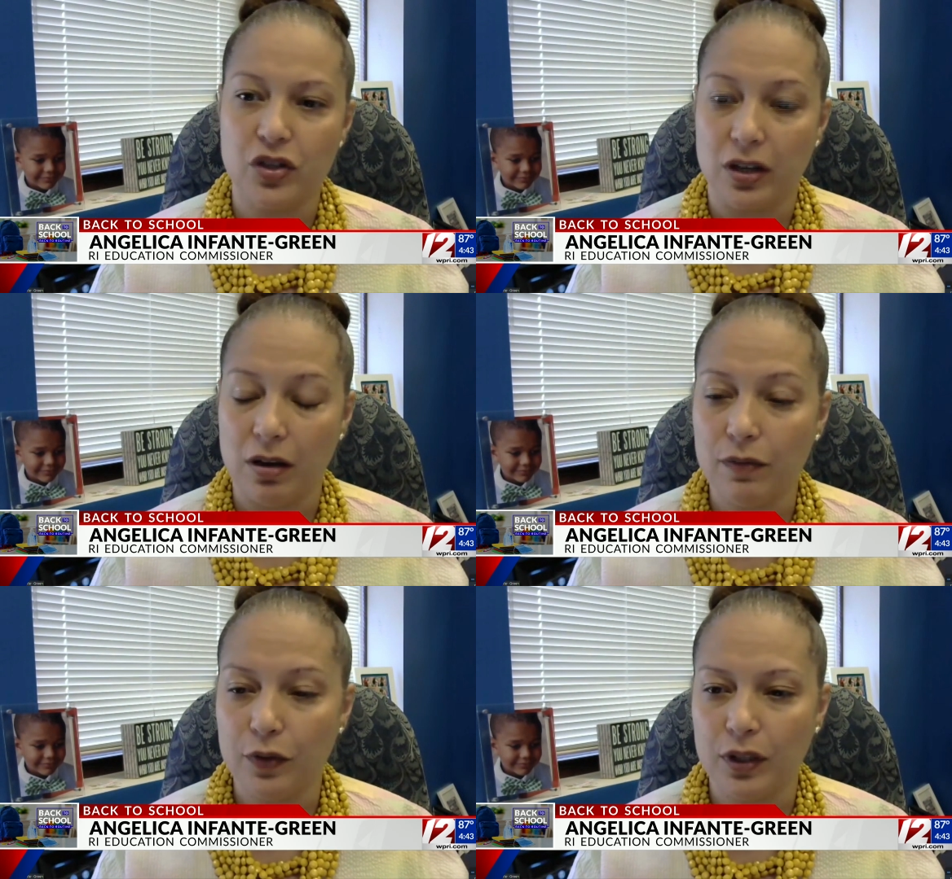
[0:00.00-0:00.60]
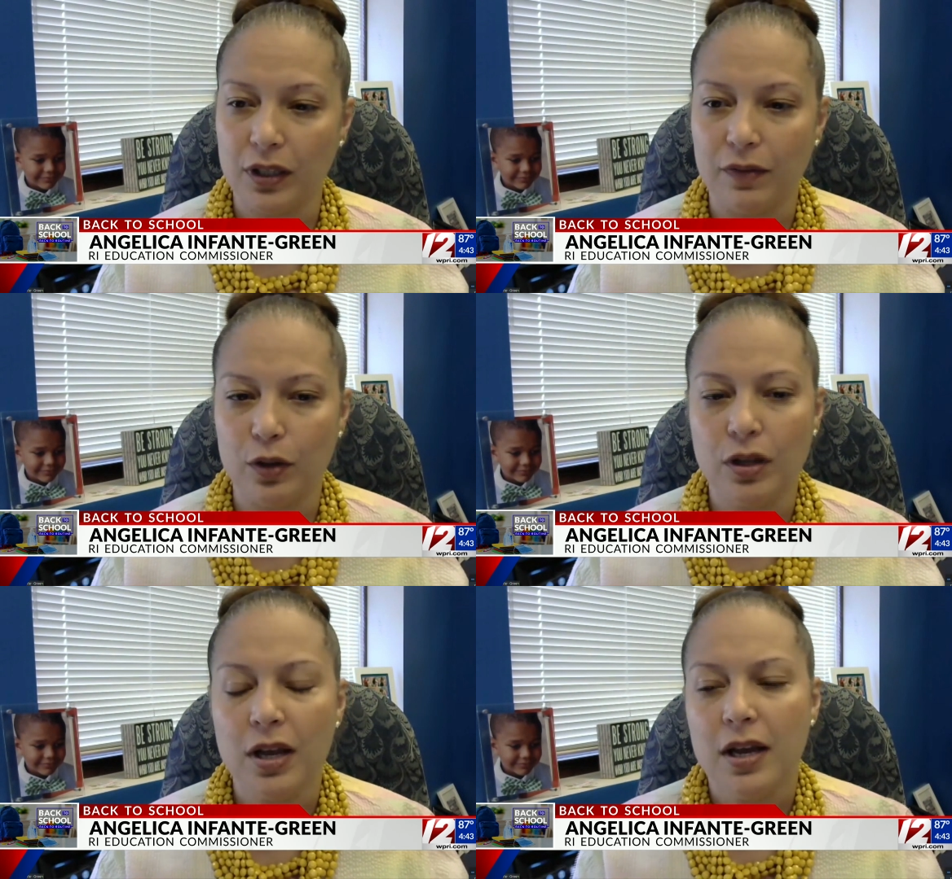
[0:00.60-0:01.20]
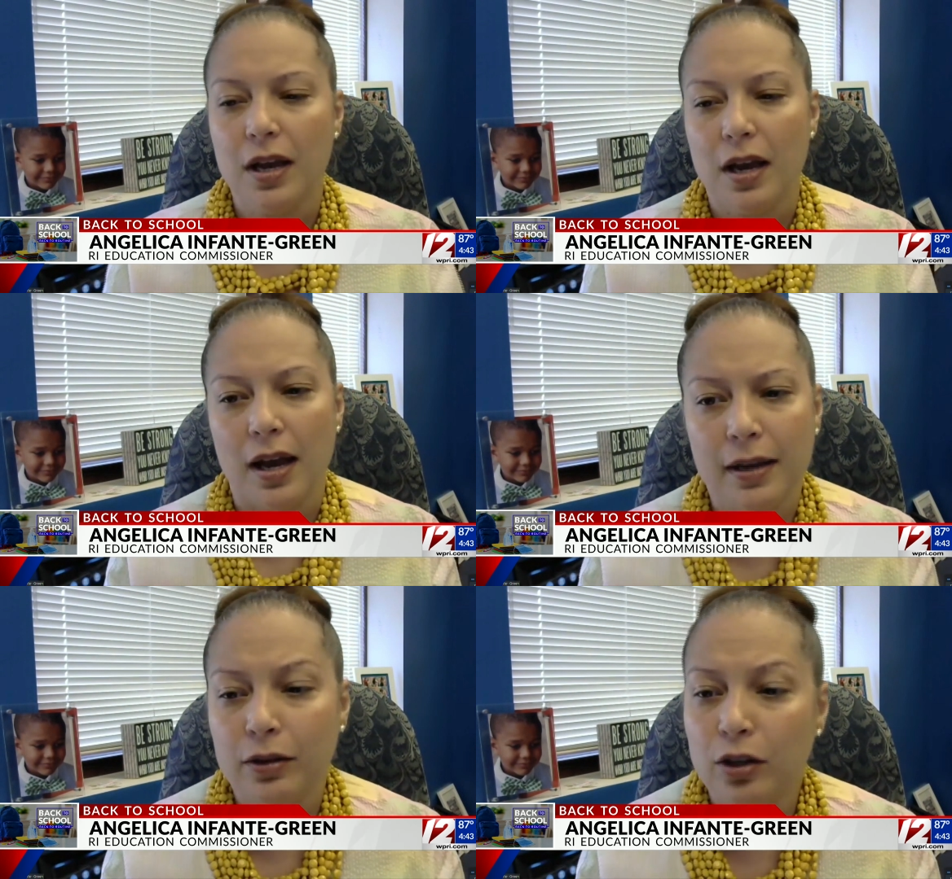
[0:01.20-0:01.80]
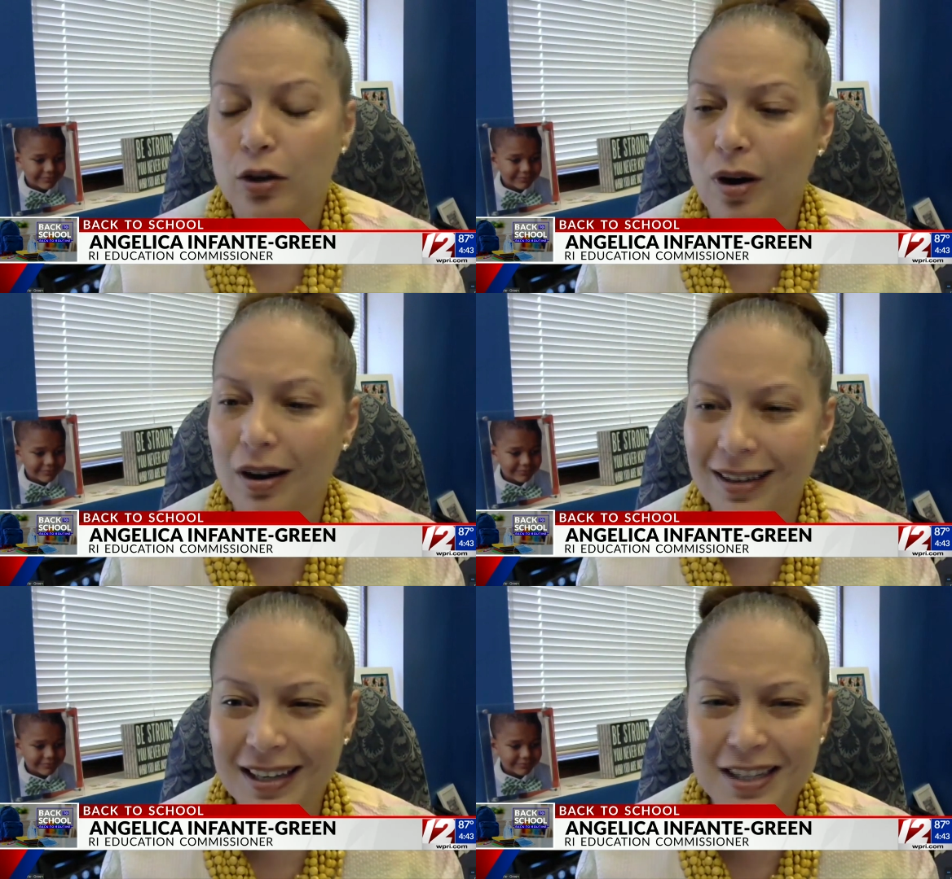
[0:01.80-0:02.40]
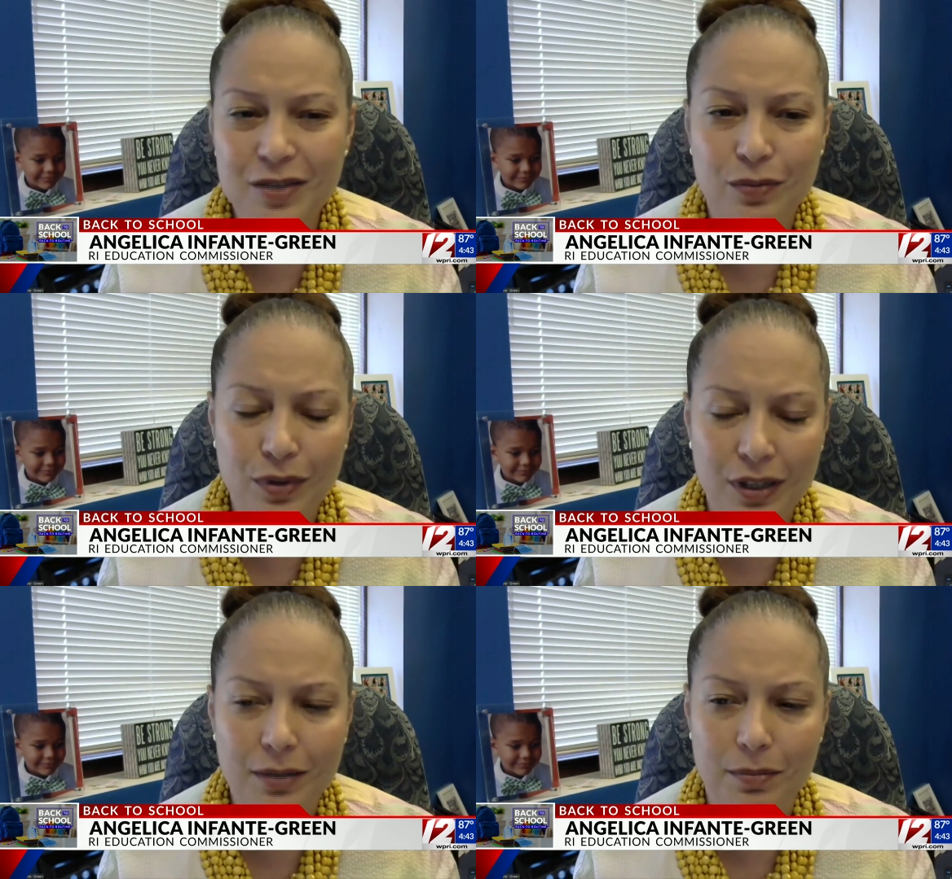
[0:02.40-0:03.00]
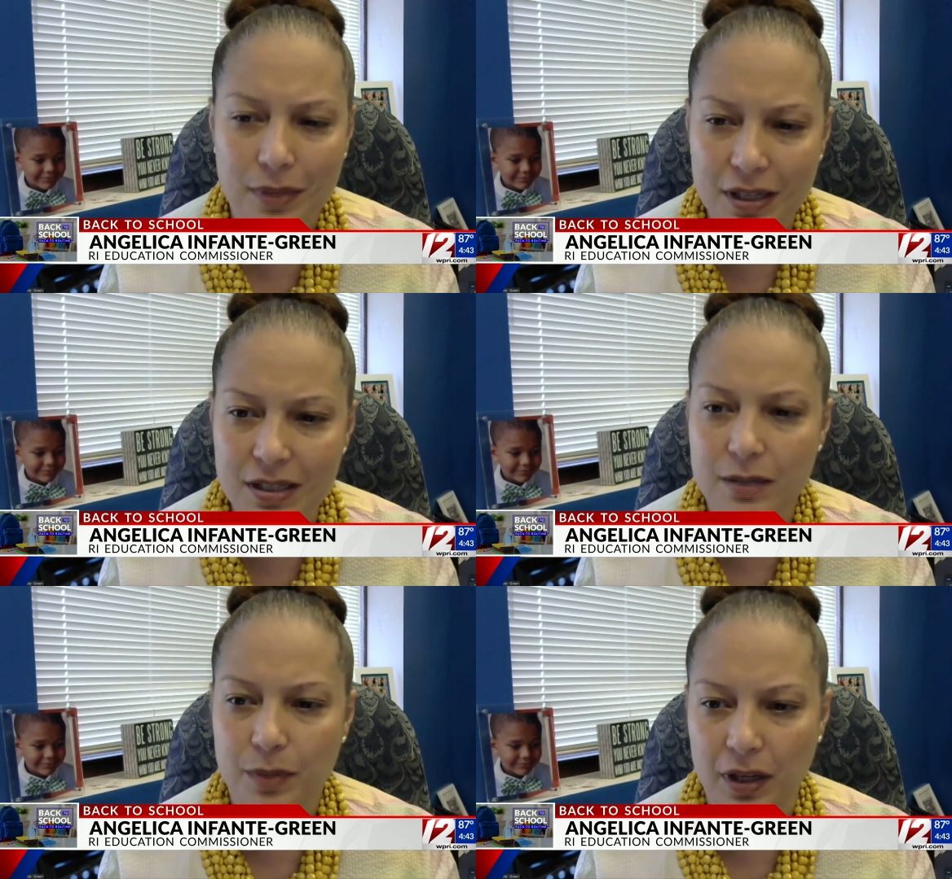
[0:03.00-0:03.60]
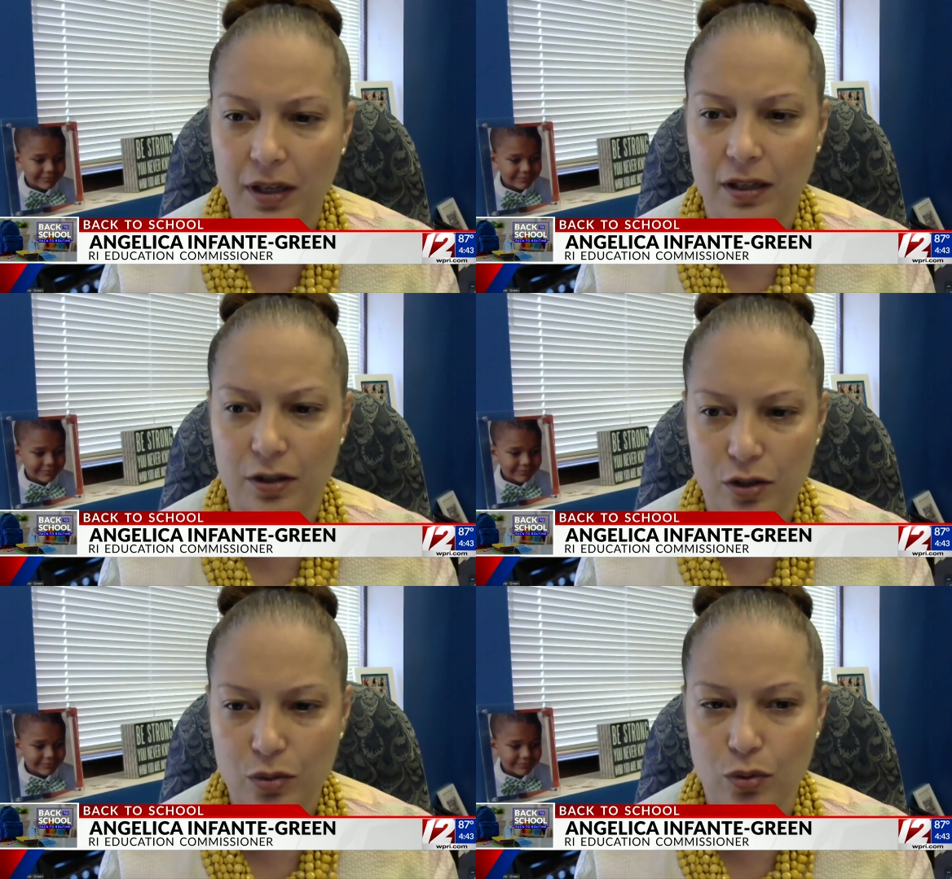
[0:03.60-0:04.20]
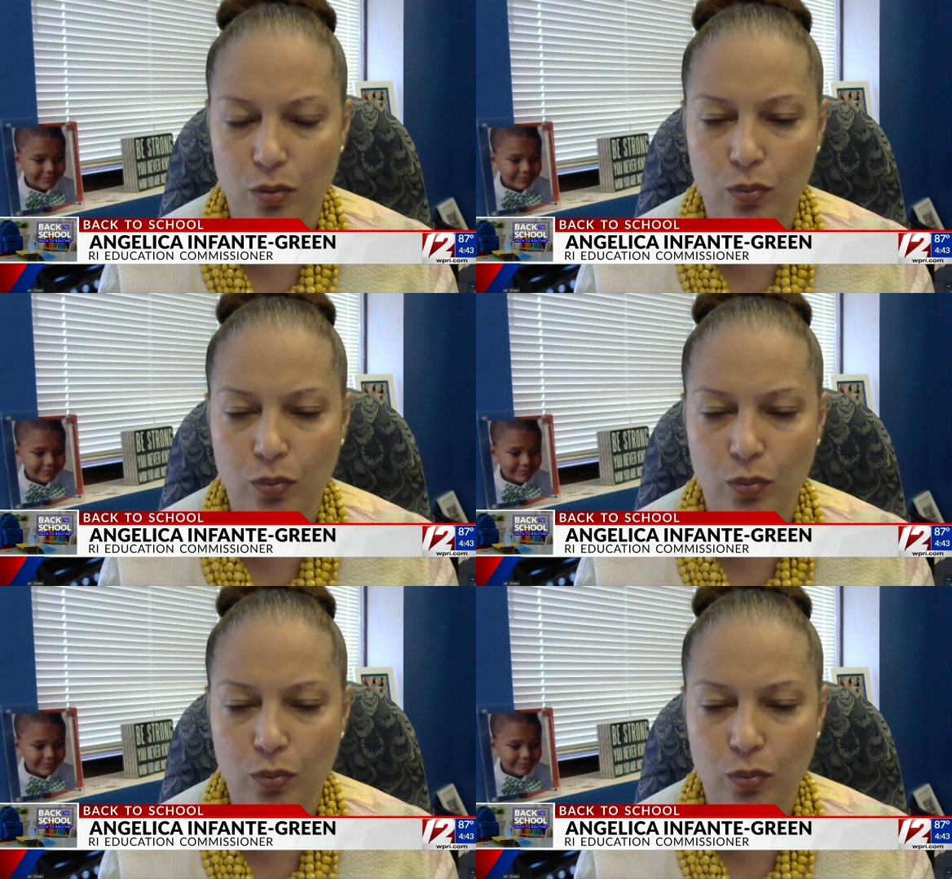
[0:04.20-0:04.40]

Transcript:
Speaker 1: comfort level. And, you know, our kids really miss being in school.